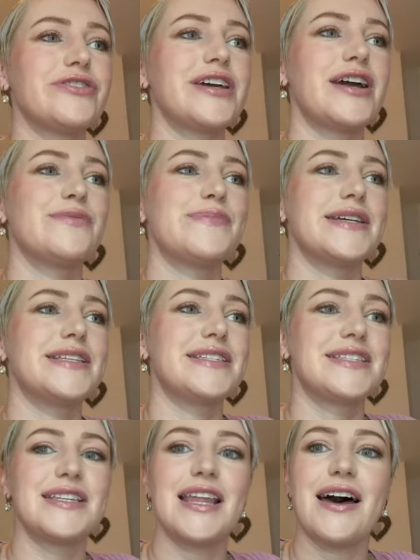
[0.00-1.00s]

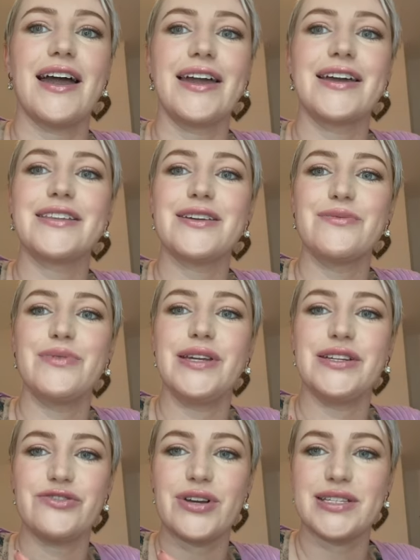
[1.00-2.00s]
therapists, like they'll be
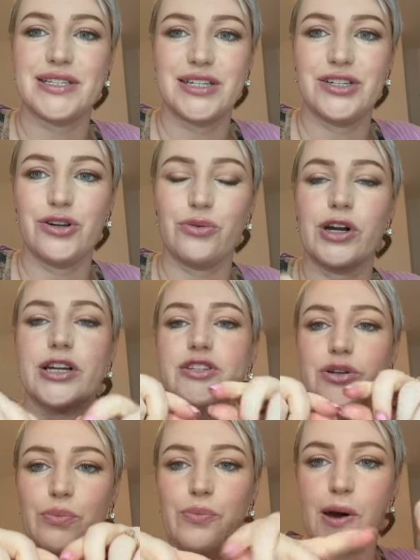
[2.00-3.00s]
interested in your work.
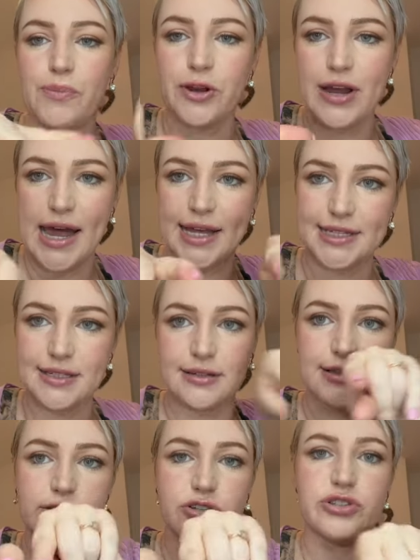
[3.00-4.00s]
So pop your
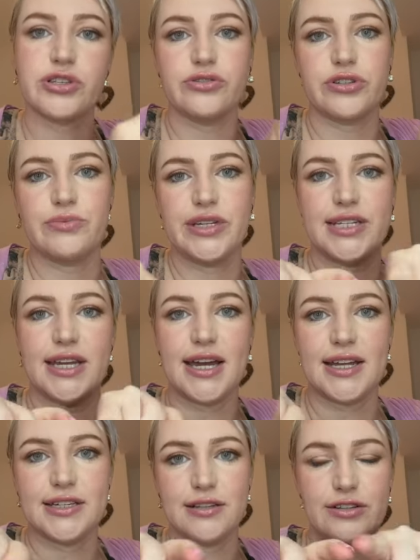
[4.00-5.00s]
handle, your social media
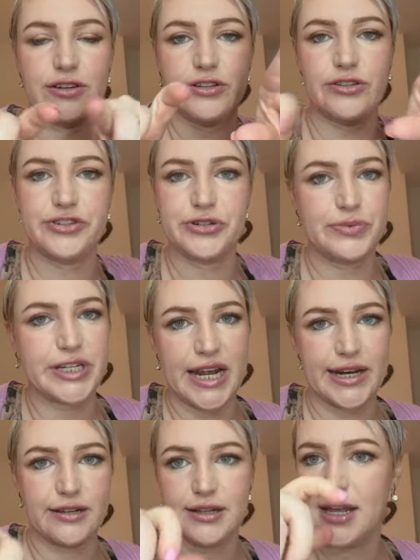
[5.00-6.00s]
handle, your YouTube
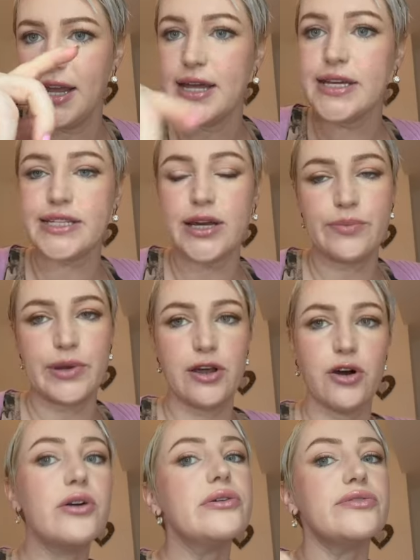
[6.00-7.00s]
channel down
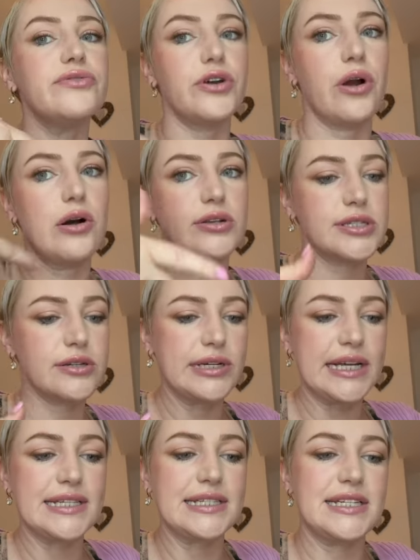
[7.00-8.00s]
below if you're also an
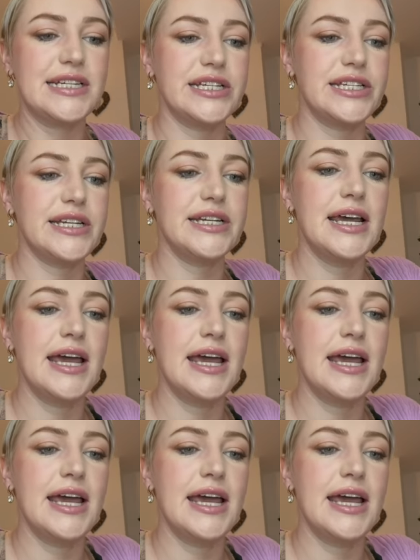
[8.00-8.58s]
esthetician.